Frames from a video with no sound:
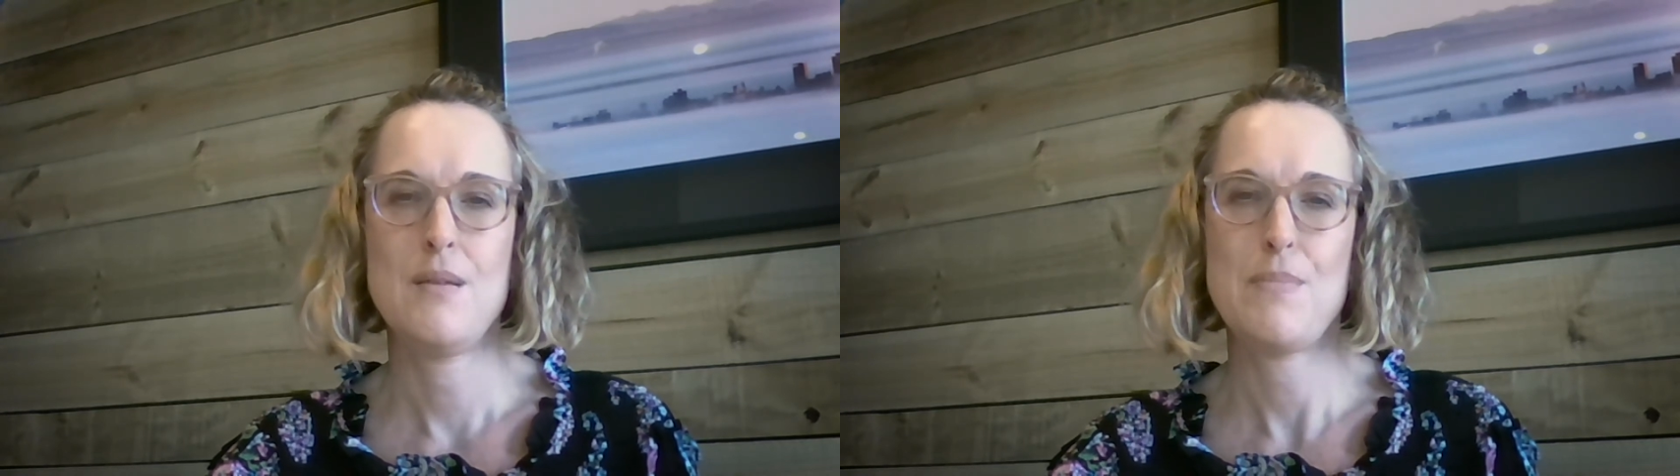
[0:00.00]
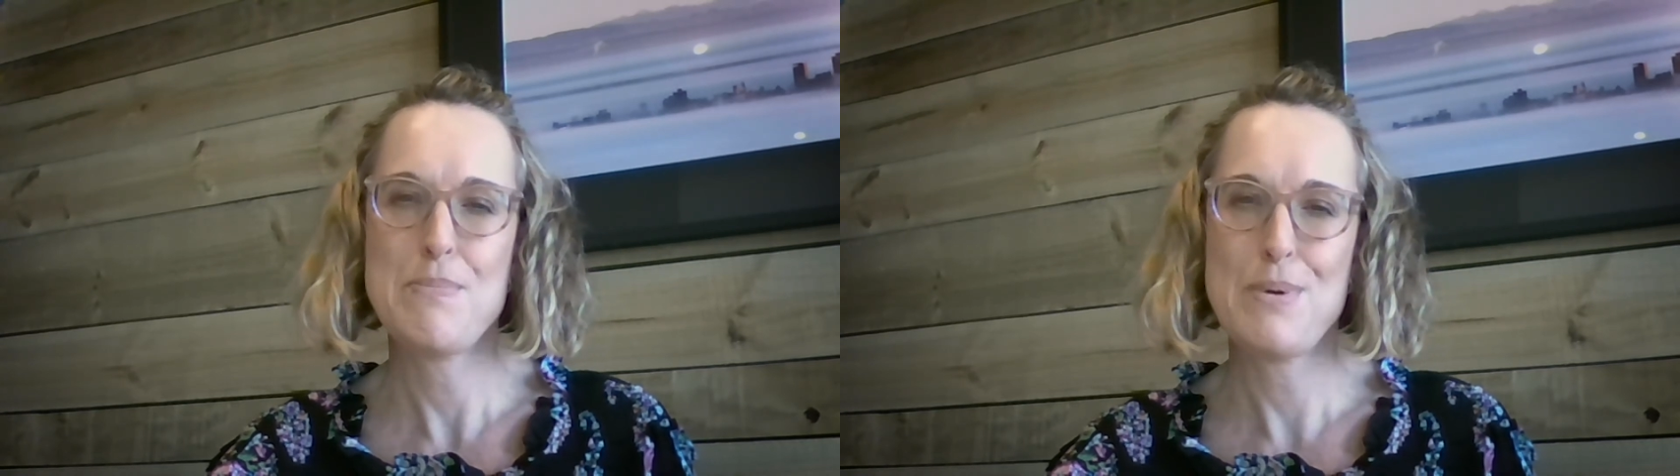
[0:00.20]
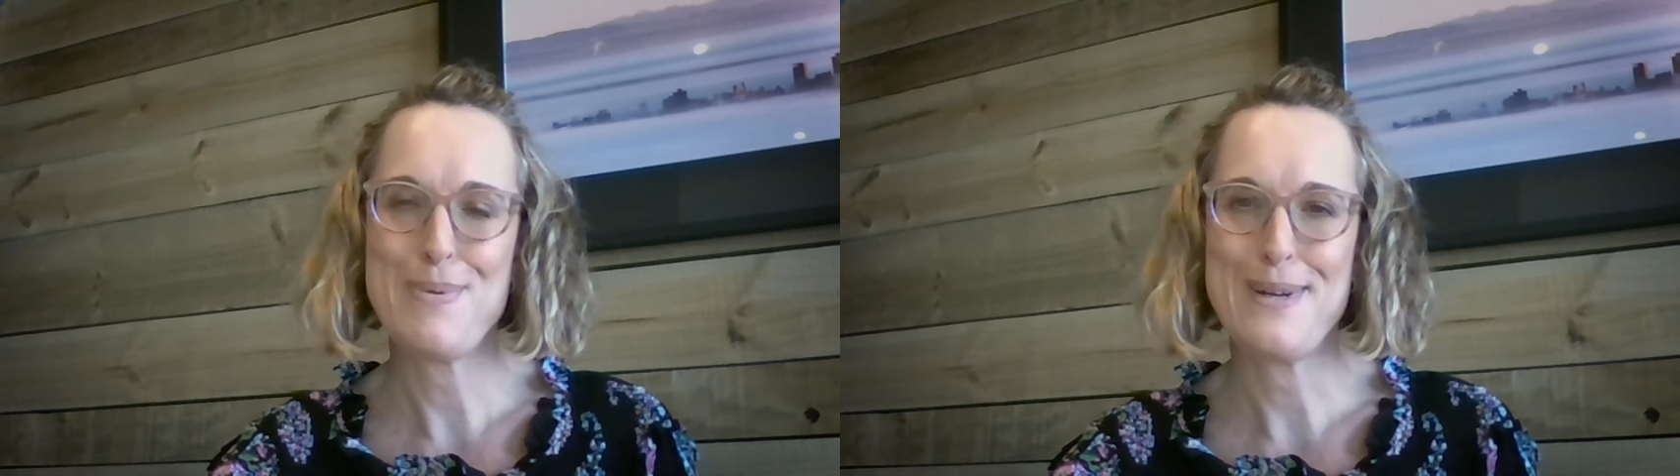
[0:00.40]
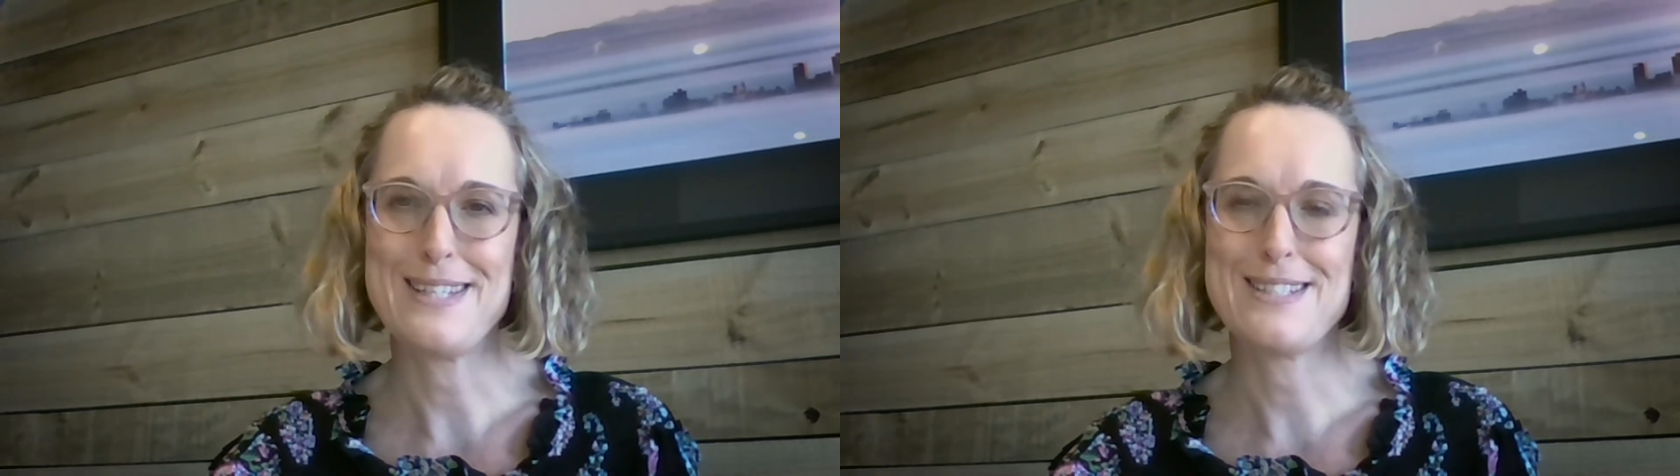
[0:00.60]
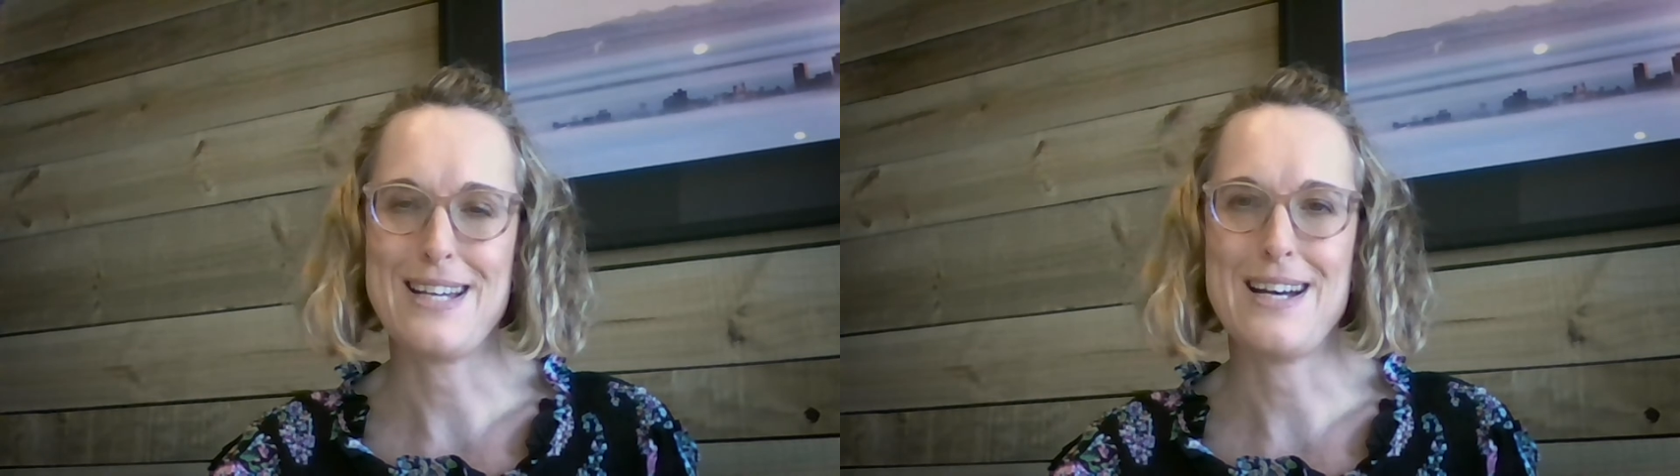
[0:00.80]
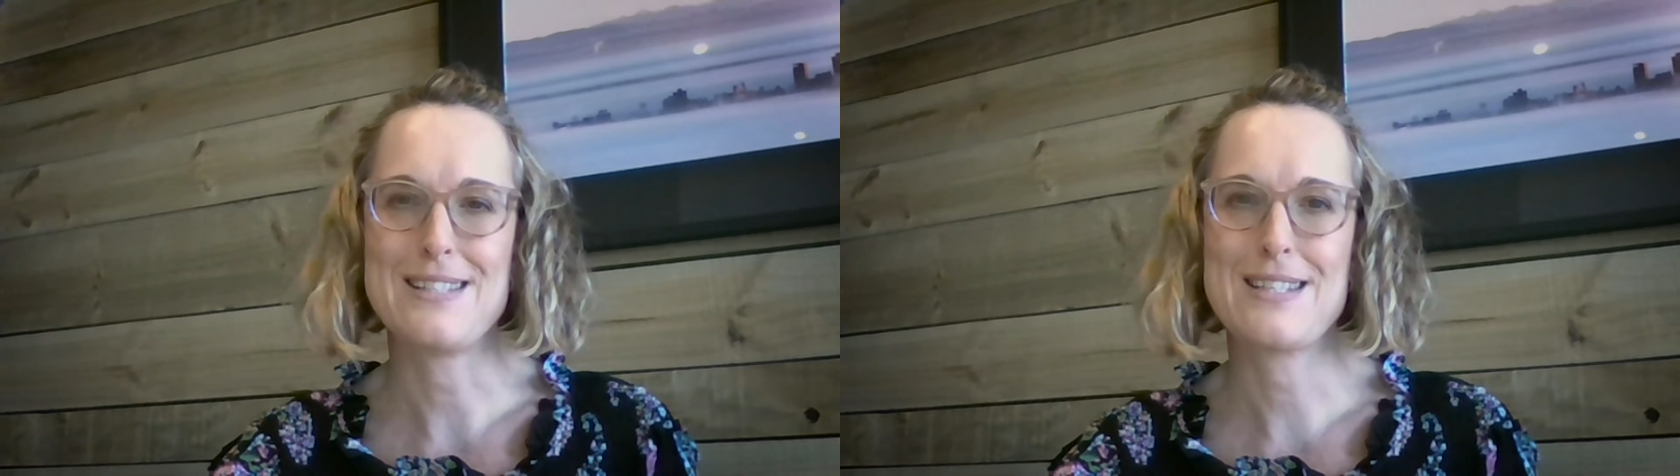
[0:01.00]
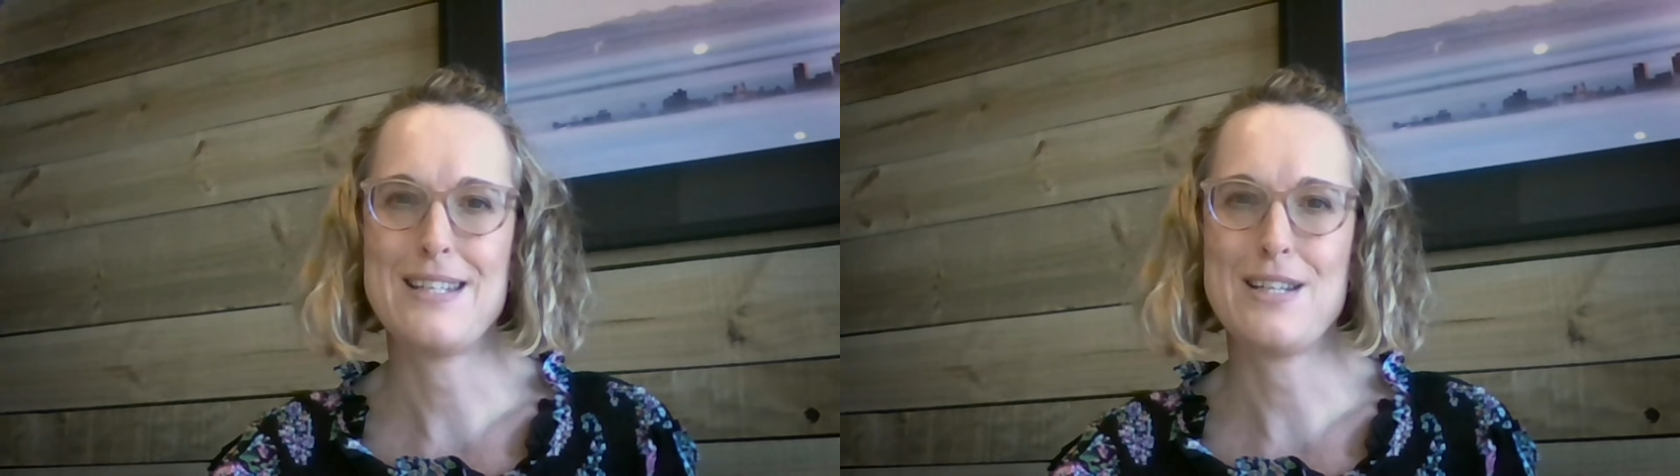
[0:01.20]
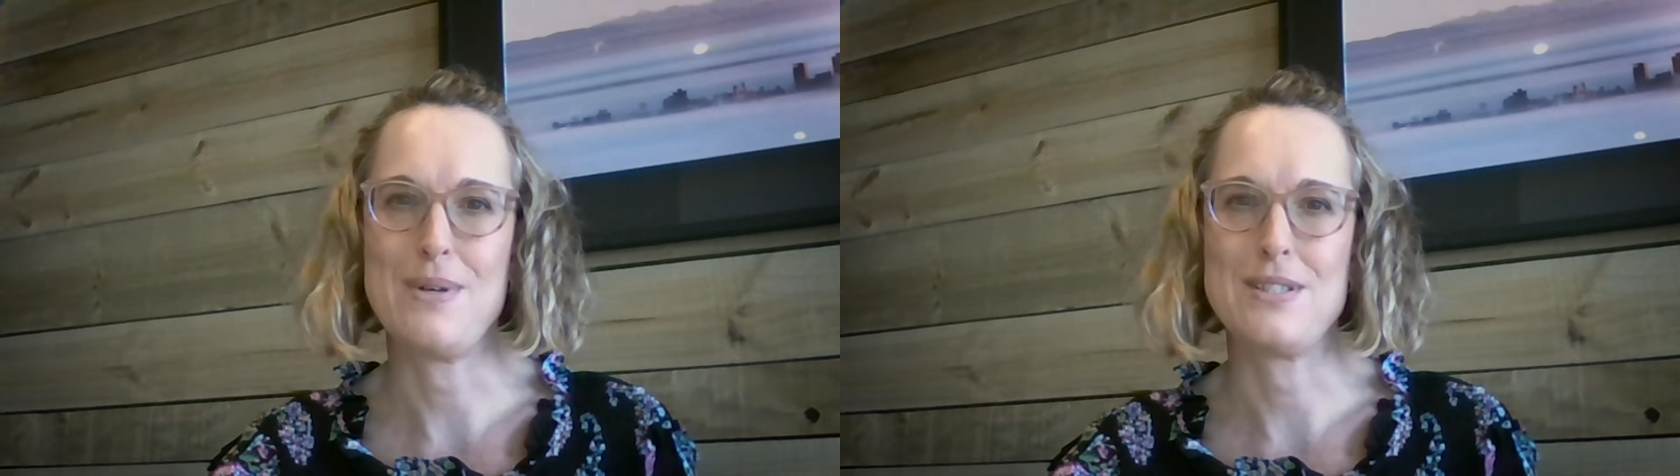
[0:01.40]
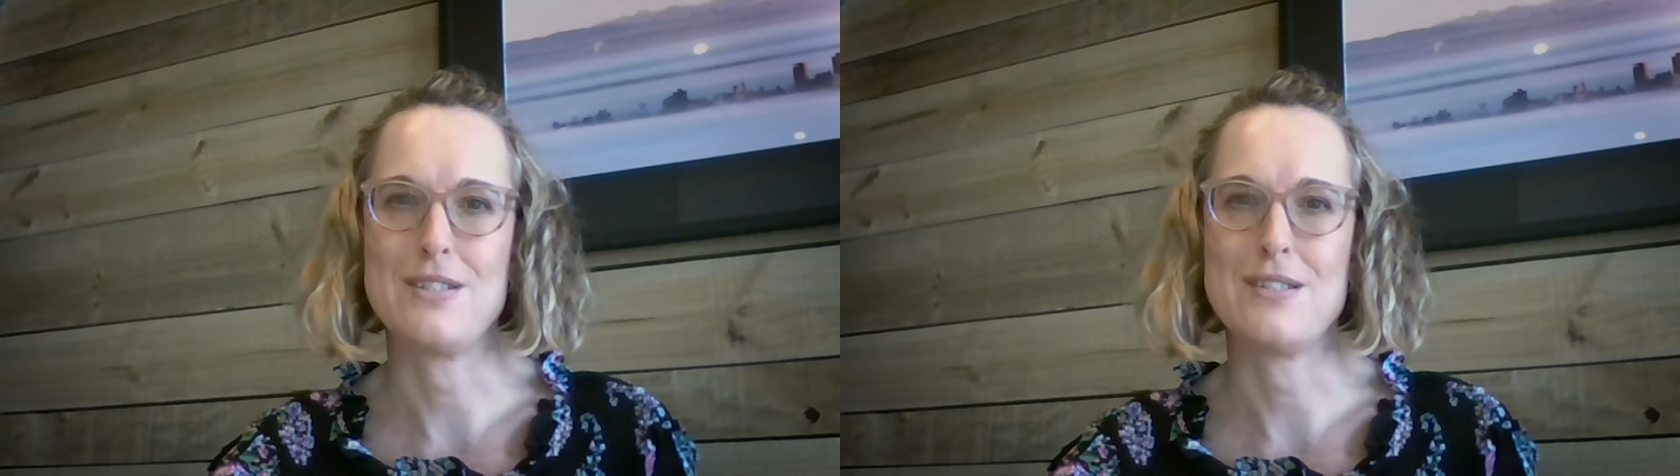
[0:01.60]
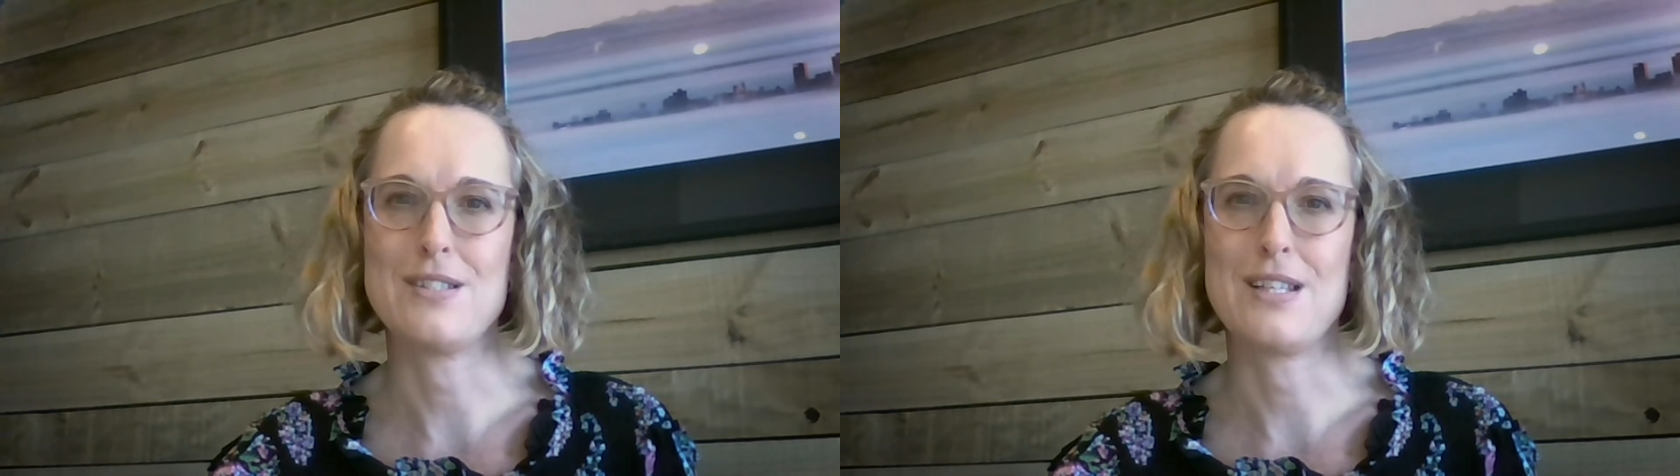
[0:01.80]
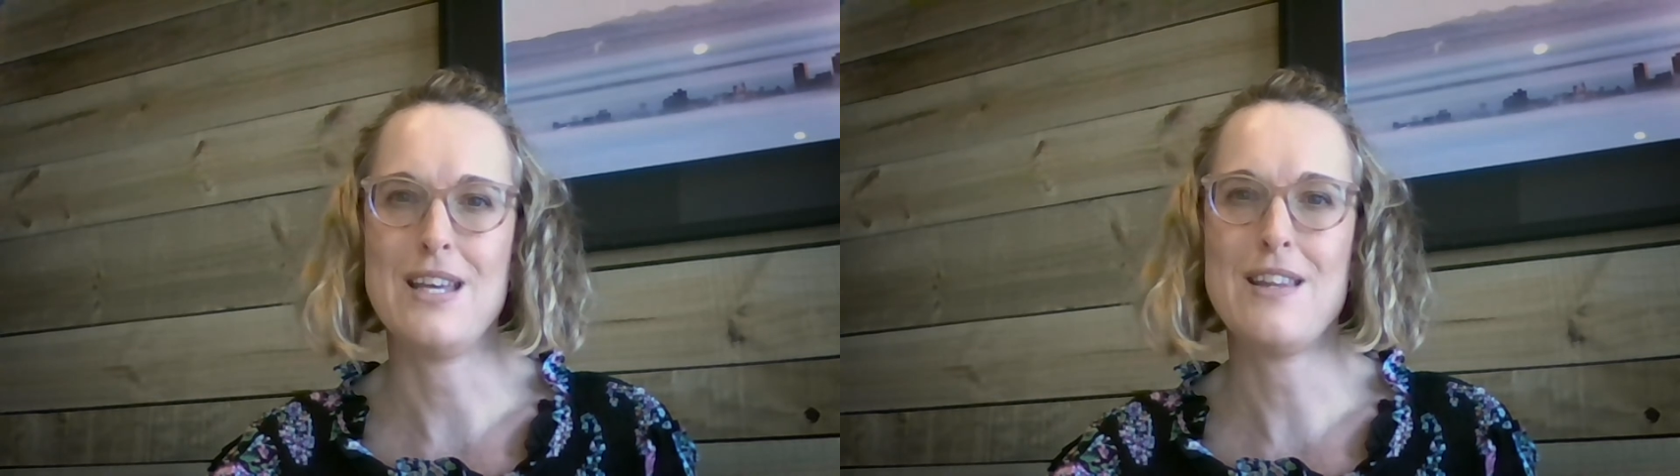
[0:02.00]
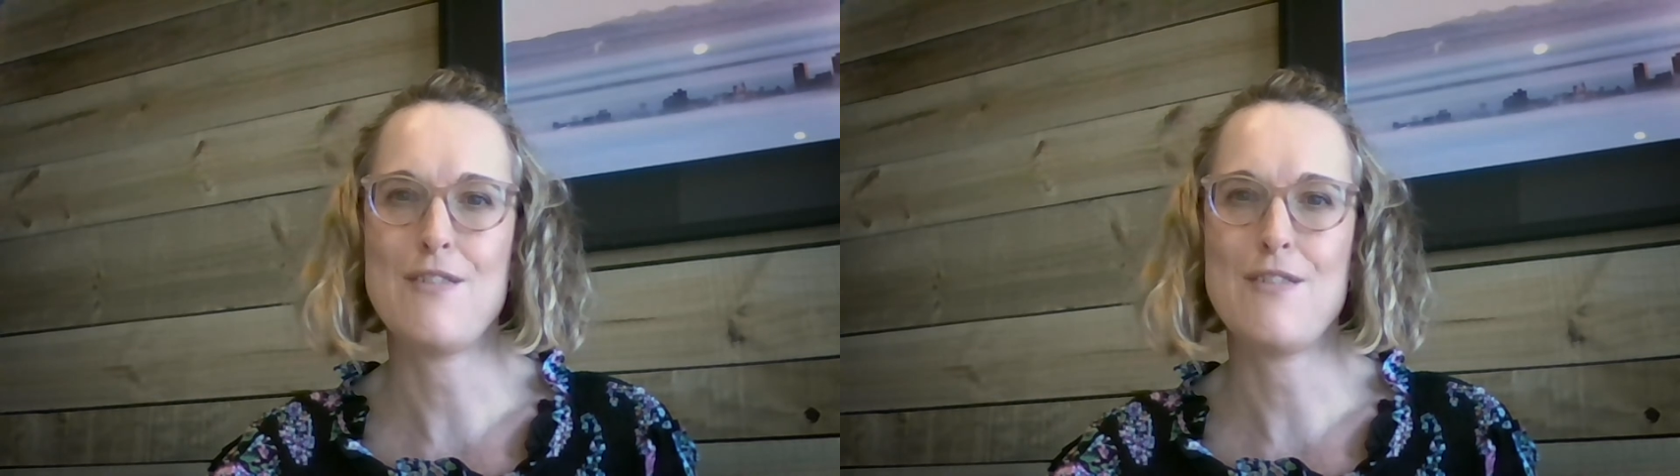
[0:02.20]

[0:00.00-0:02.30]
Be prepared to ask any questions to get the